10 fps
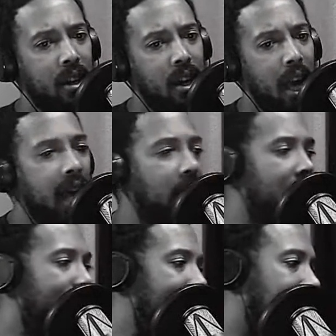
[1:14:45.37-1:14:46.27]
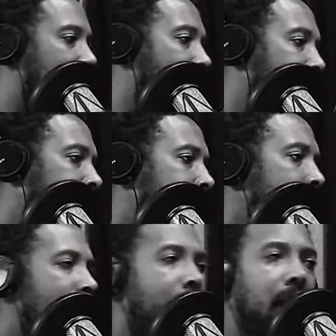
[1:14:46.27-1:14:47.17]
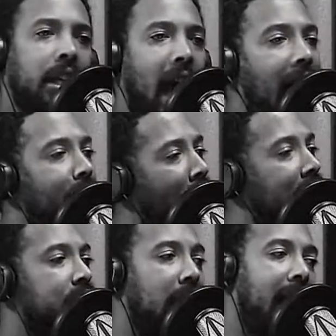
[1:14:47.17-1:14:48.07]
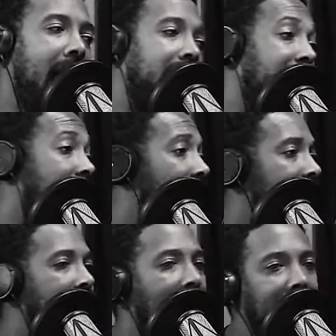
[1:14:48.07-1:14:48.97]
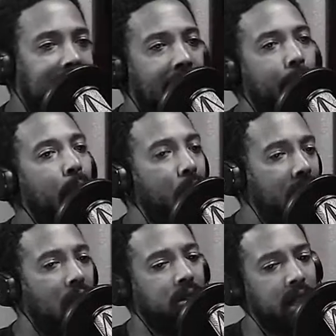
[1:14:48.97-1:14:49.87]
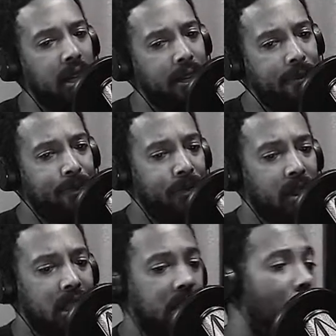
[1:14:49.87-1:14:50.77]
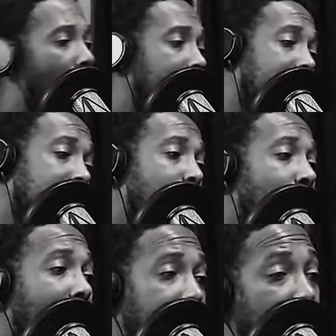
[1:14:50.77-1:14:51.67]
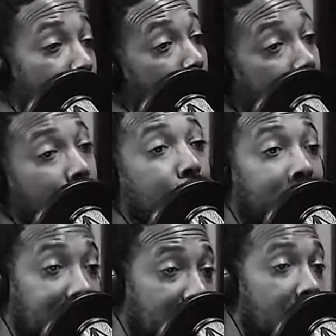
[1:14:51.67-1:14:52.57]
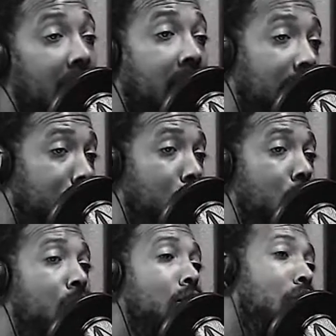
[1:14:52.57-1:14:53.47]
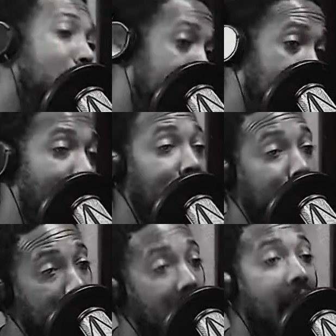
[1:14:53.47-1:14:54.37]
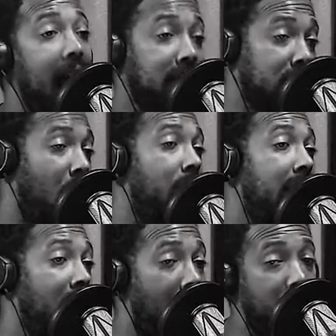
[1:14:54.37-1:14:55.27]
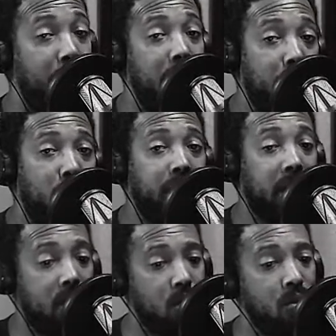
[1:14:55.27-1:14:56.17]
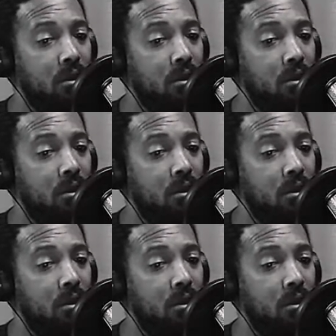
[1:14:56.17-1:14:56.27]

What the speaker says: In Las Vegas, Nevada, y'all can try to act like y'all not like that, but we gonna see. Because the more niggas move out here, the more policing y'all gonna have to do. And eventually y'all ass is gonna get caught up in the bullshit too.